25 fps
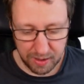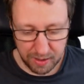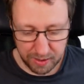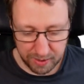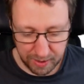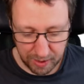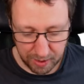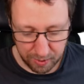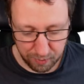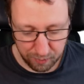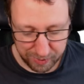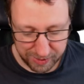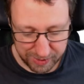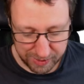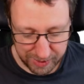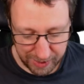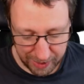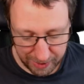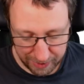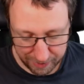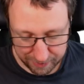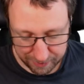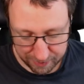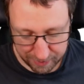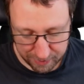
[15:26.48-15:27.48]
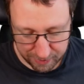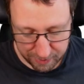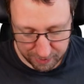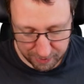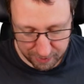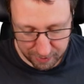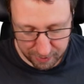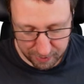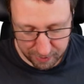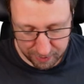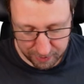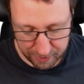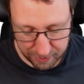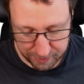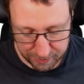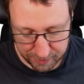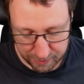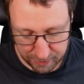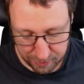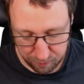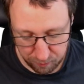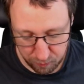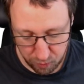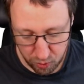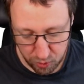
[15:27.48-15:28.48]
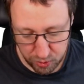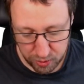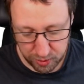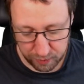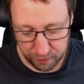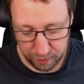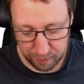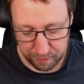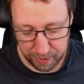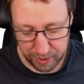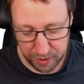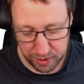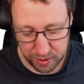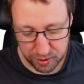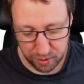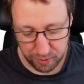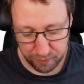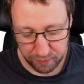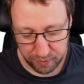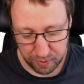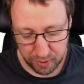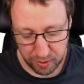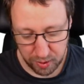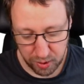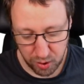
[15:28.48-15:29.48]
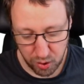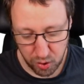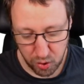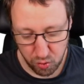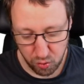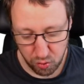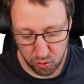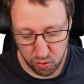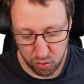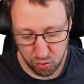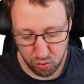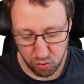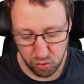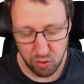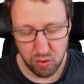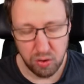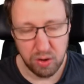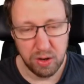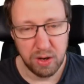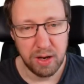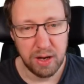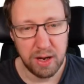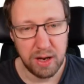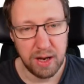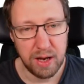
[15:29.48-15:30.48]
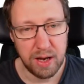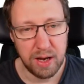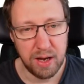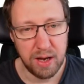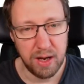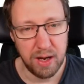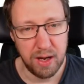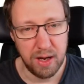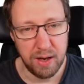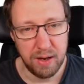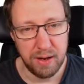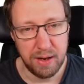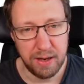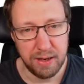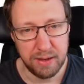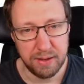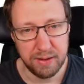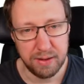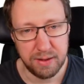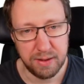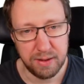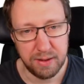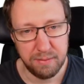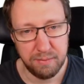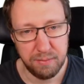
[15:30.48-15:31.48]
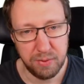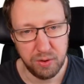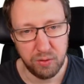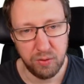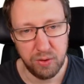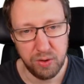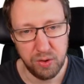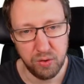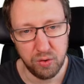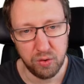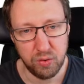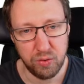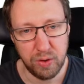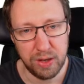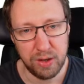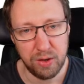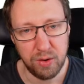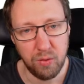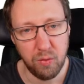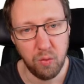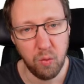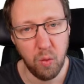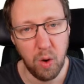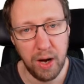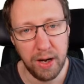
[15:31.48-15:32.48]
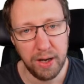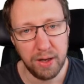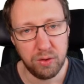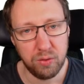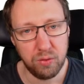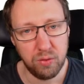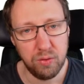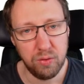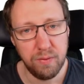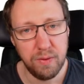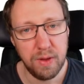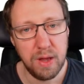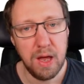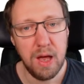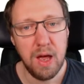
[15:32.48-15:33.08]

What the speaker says: Then we get, this is the mutual information of U2 and Y2,